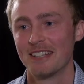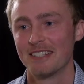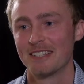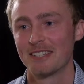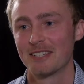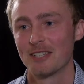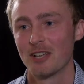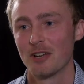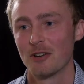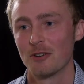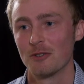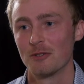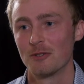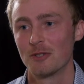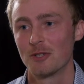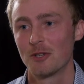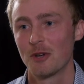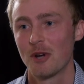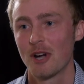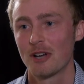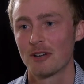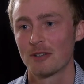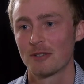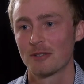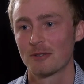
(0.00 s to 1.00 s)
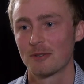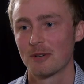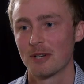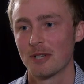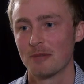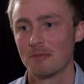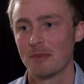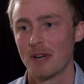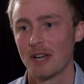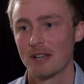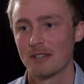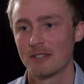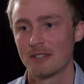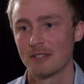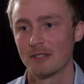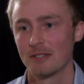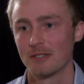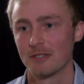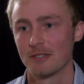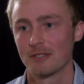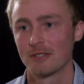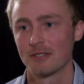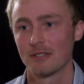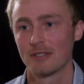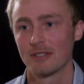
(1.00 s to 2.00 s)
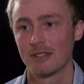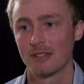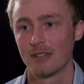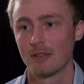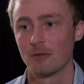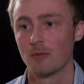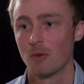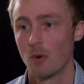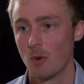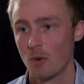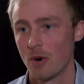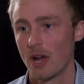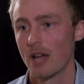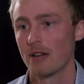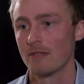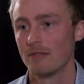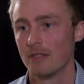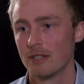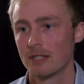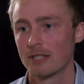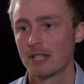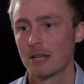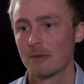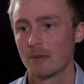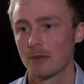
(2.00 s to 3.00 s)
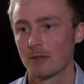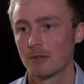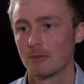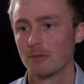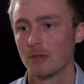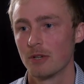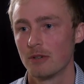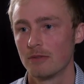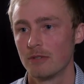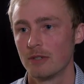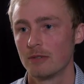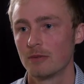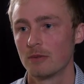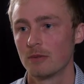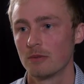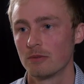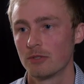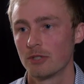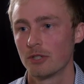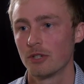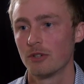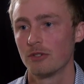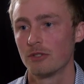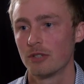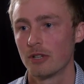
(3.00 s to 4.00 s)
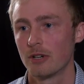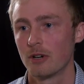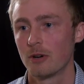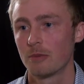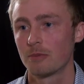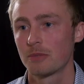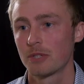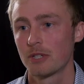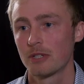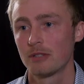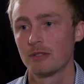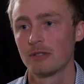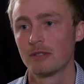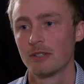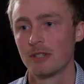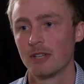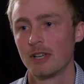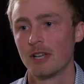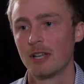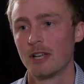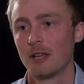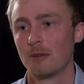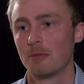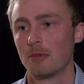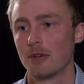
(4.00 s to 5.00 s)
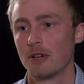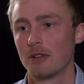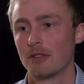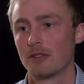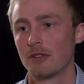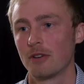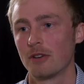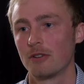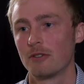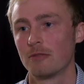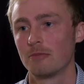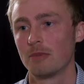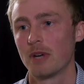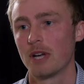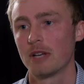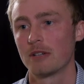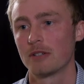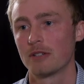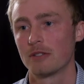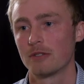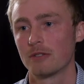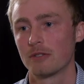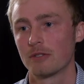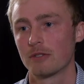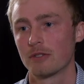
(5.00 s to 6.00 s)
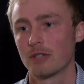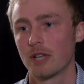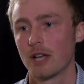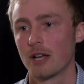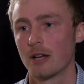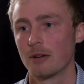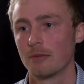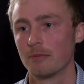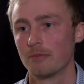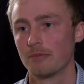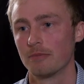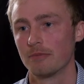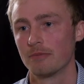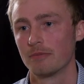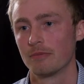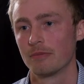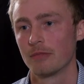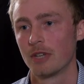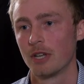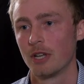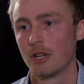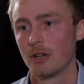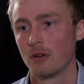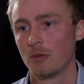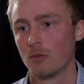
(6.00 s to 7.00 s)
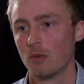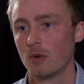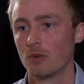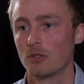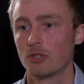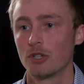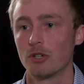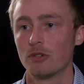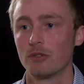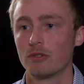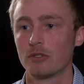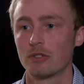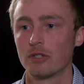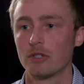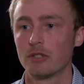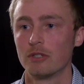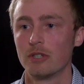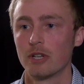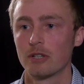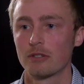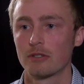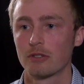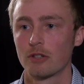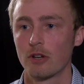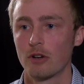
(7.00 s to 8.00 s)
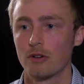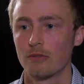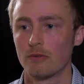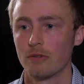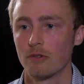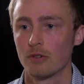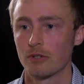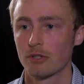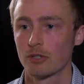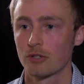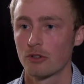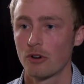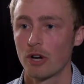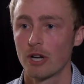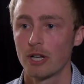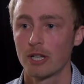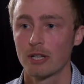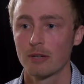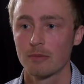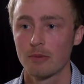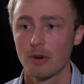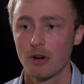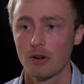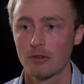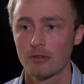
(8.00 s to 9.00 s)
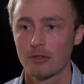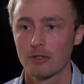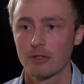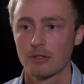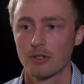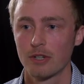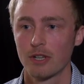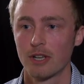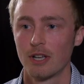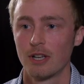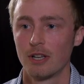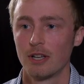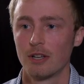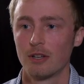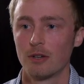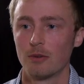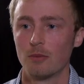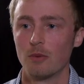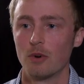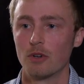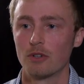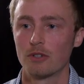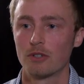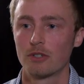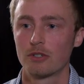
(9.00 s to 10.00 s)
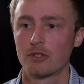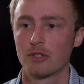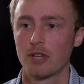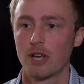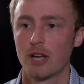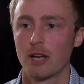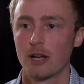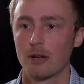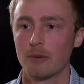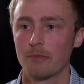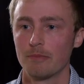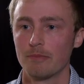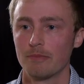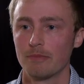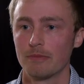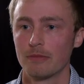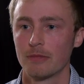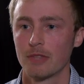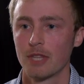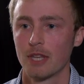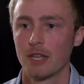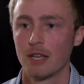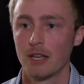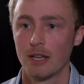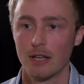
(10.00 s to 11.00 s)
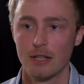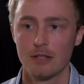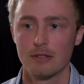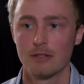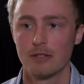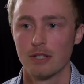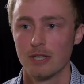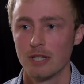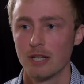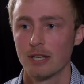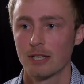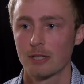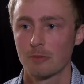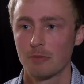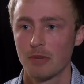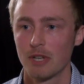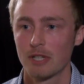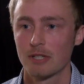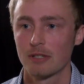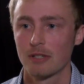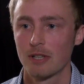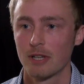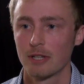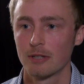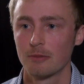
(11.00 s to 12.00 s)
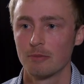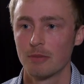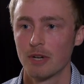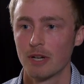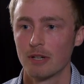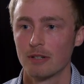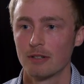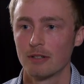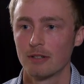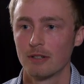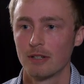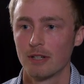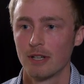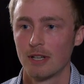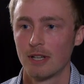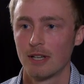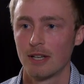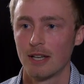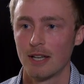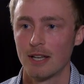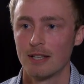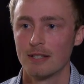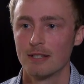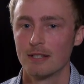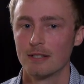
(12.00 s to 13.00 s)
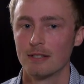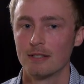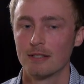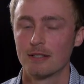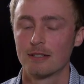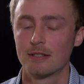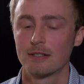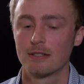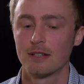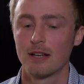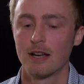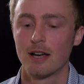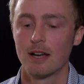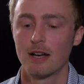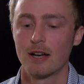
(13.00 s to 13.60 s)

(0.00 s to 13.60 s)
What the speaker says: So 2 out of 3 patients will have their stomach removed and will choose that option, but a third of patients will choose to just go for a screening approach, which is the next best thing, but isn't